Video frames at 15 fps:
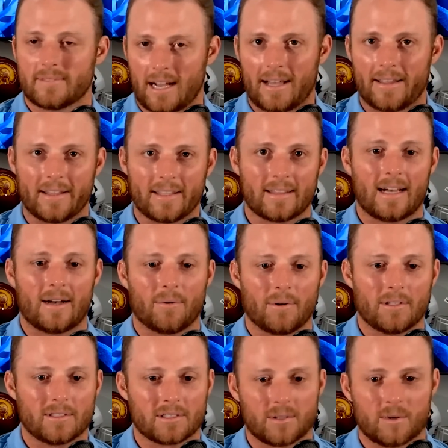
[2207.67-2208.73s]
I think that
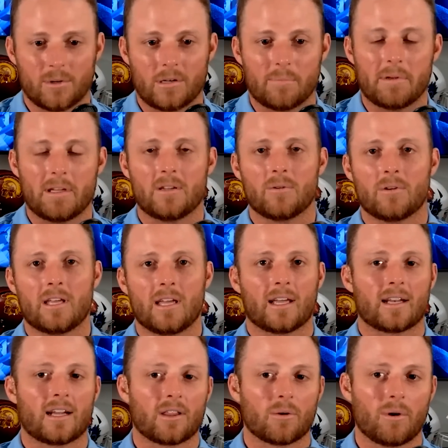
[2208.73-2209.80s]
one's going to be
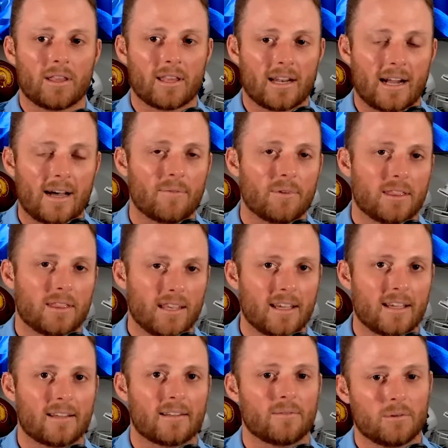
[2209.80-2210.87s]
unique. Another one that I would
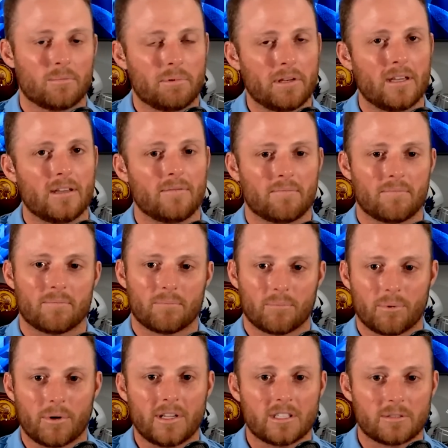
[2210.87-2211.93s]
think would be
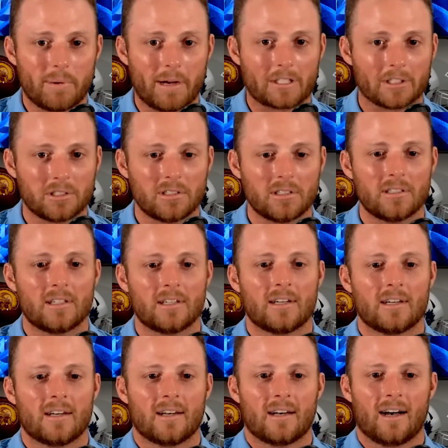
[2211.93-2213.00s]
pretty special.
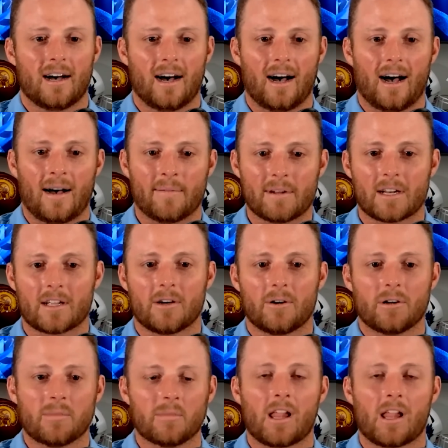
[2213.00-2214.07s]
Uh, I'm going to go
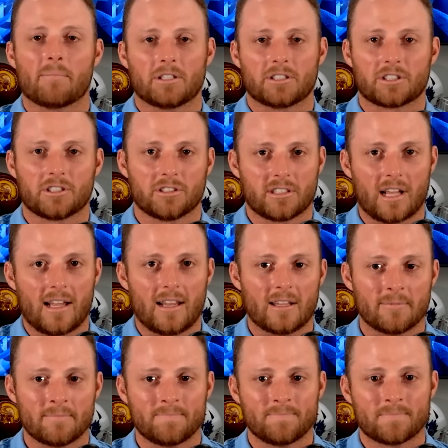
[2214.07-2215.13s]
to Milan Pushkar
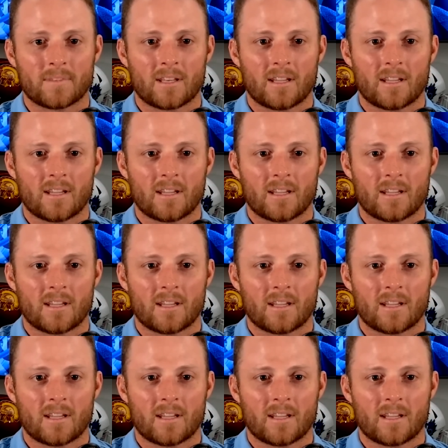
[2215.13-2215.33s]
Stadium